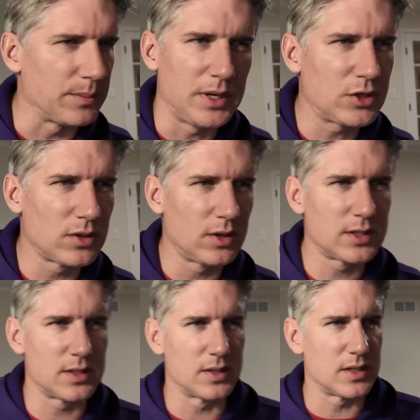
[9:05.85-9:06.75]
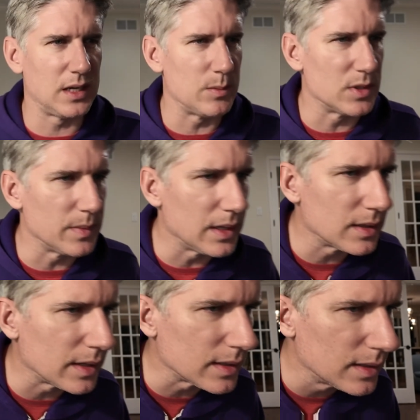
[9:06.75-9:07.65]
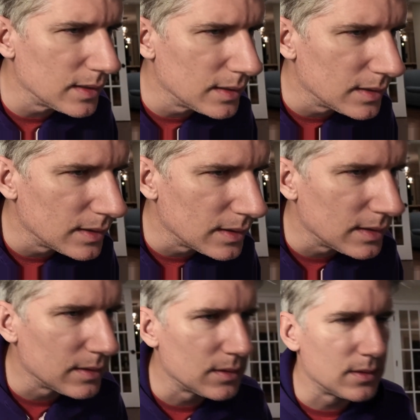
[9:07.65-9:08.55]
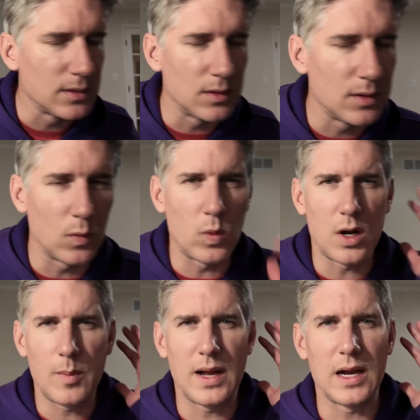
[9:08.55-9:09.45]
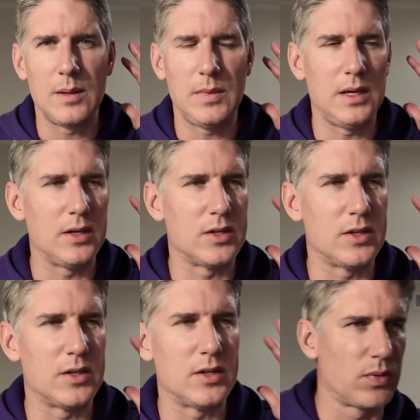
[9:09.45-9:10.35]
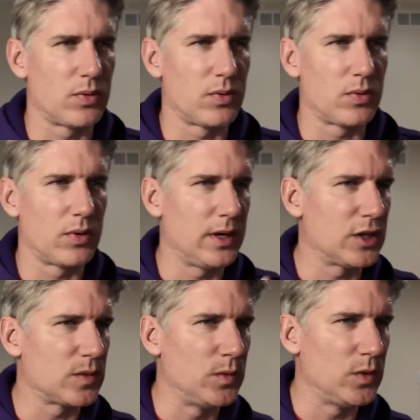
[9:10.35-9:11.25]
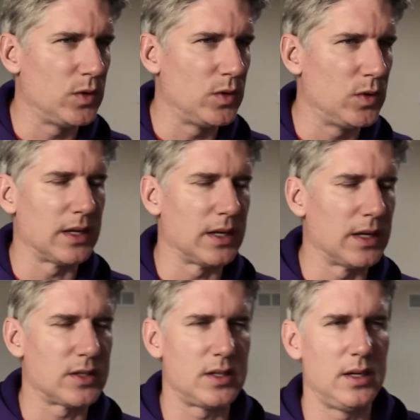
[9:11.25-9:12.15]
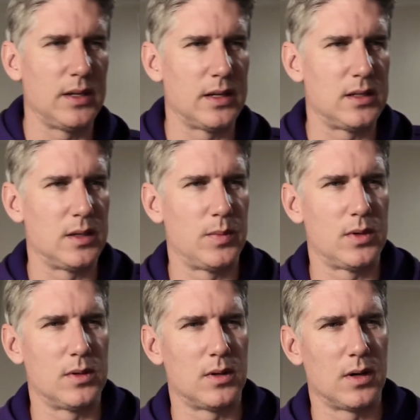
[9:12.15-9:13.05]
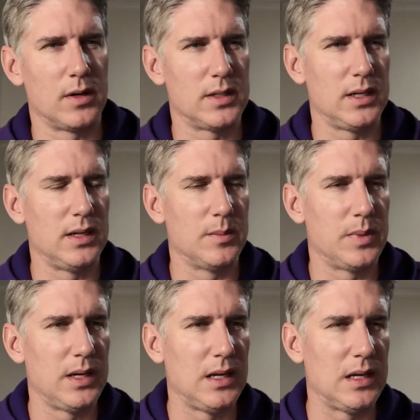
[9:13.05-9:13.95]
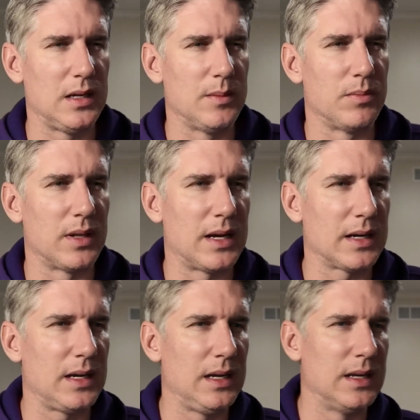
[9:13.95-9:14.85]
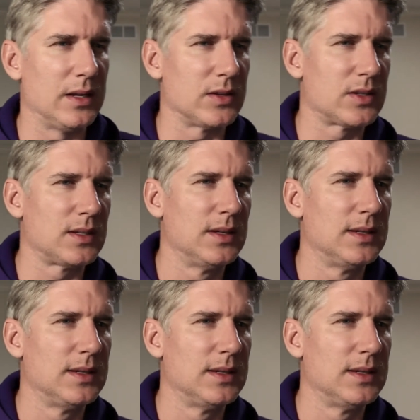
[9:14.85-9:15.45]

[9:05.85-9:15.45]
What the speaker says: Picture looks the same to me. Like, the wall behind me still looks pretty smooth. You're not seeing that typical Rtmp blockiness.